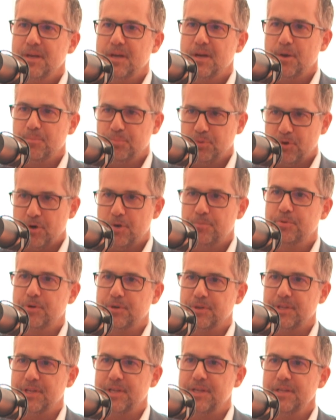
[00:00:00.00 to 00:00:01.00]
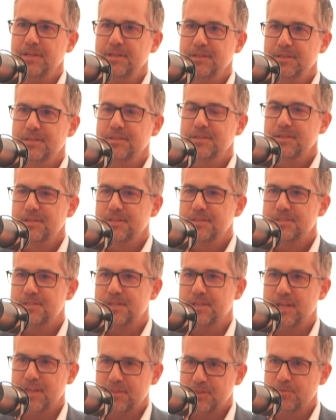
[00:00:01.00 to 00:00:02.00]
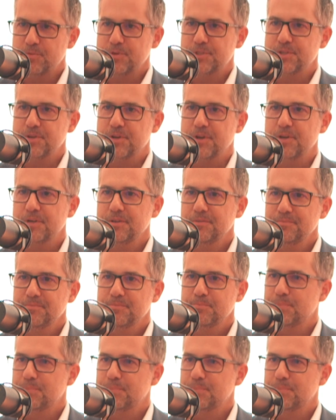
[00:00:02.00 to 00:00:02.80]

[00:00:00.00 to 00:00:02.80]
appropriately to get the return,